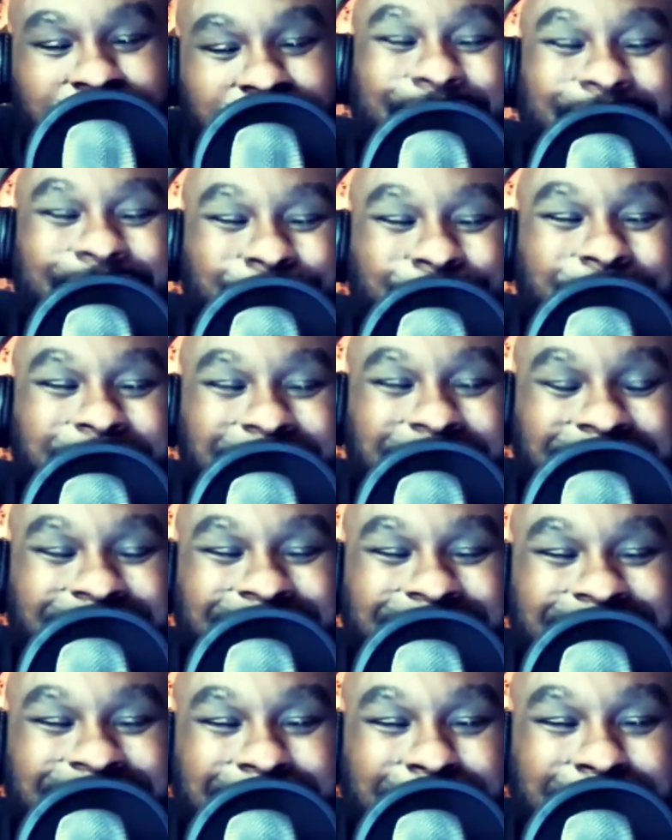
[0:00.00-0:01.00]
had a
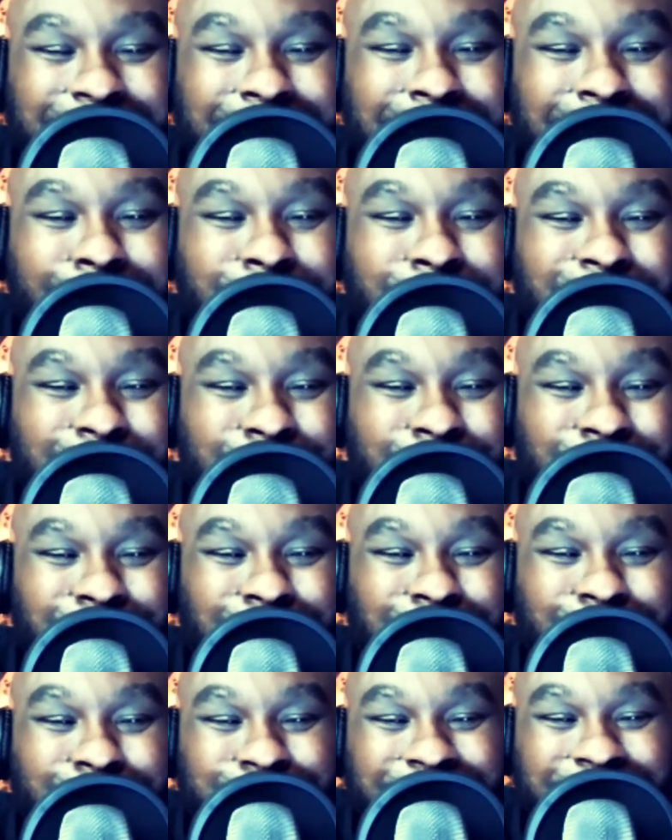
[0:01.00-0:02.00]
feeling. I was
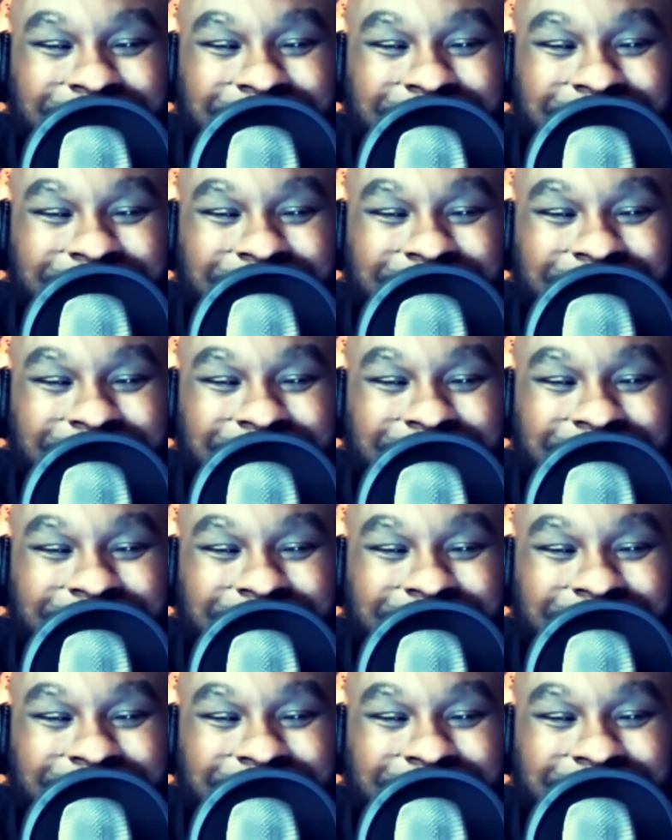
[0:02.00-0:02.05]
keeping you up.